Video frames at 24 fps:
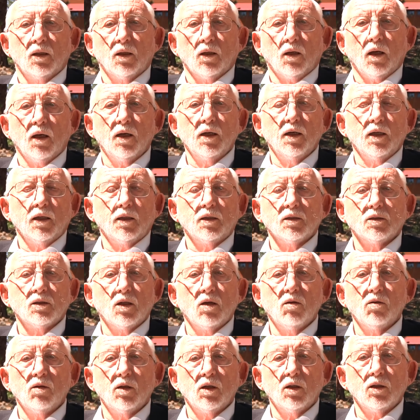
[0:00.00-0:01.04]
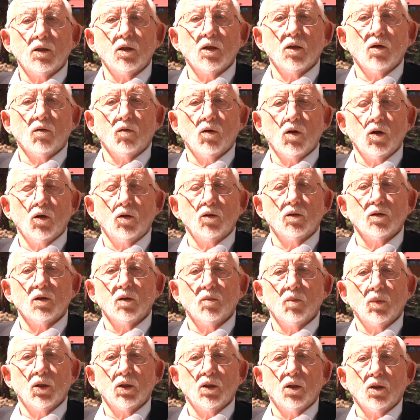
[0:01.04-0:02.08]
The clinic is only a year old,
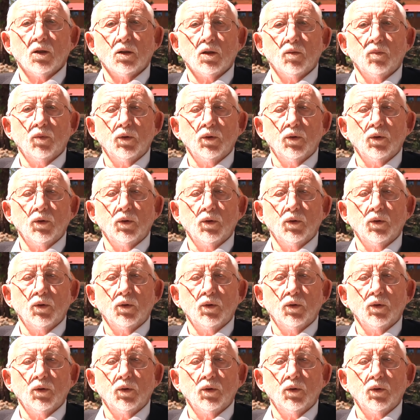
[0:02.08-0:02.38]
but Dr.